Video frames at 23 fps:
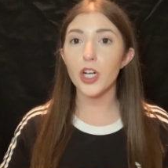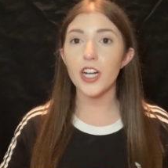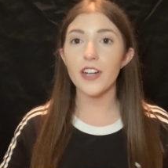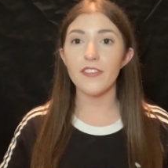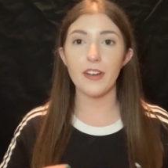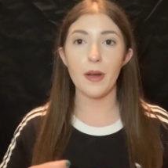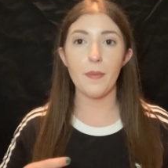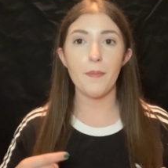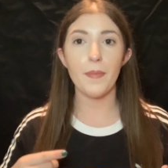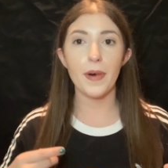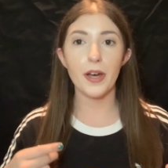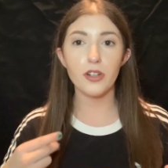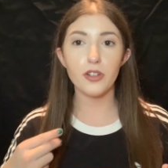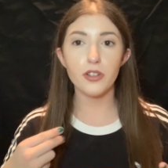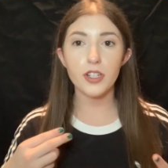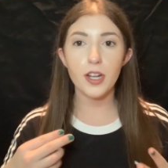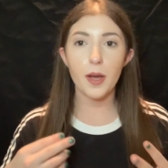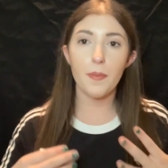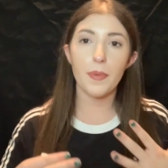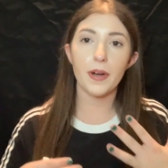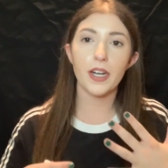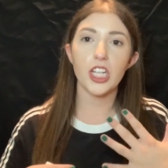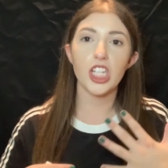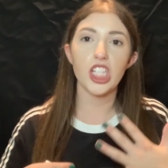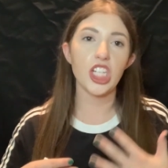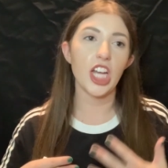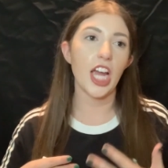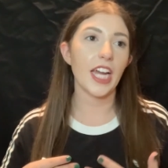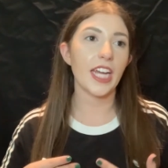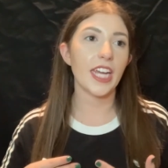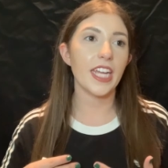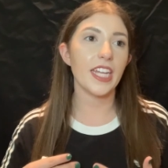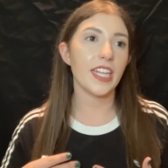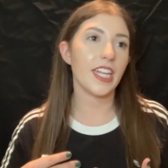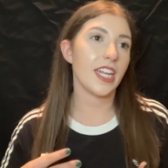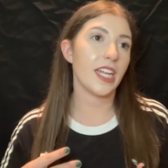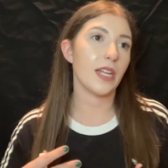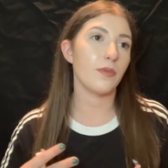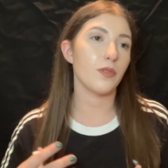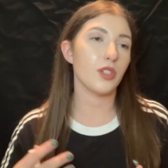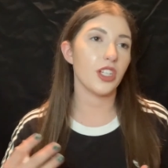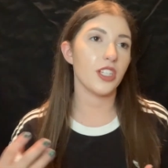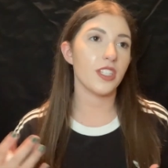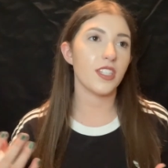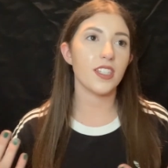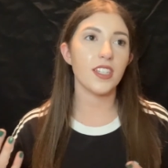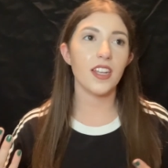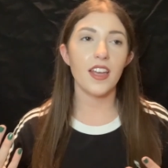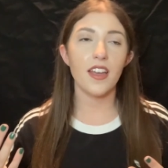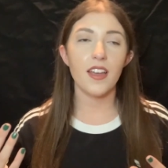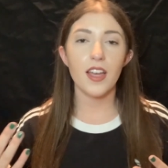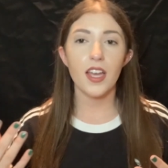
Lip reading: if I'm bundled up in a jacket and I'm just,